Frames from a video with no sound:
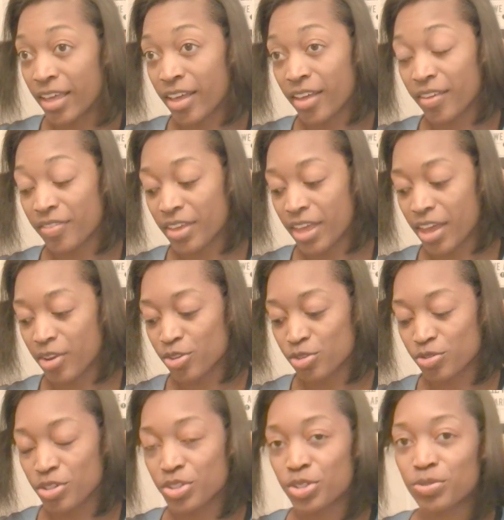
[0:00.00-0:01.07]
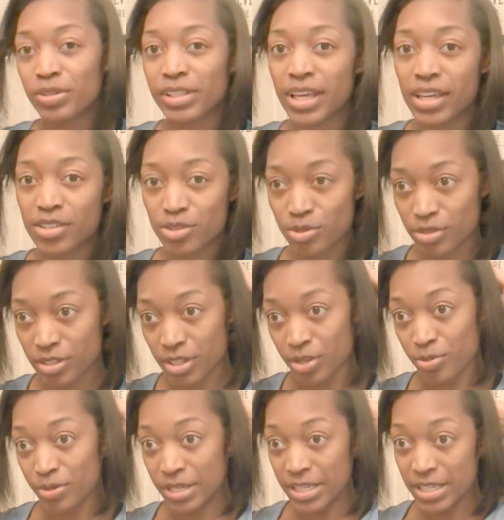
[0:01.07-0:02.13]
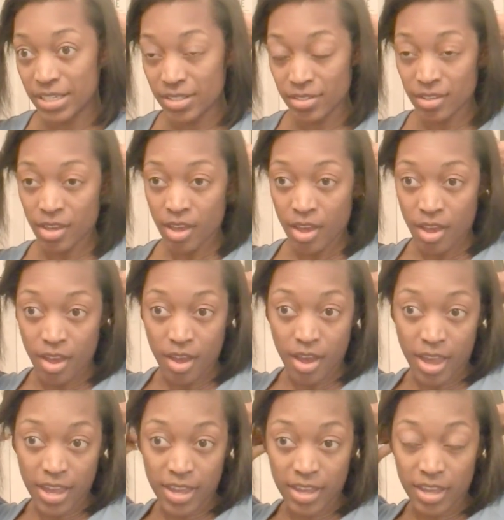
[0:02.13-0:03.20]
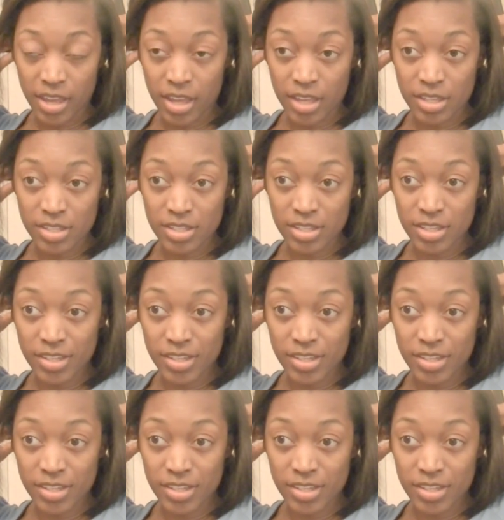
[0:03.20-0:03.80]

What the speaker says: of the How to Stretch Your Relaxer series. And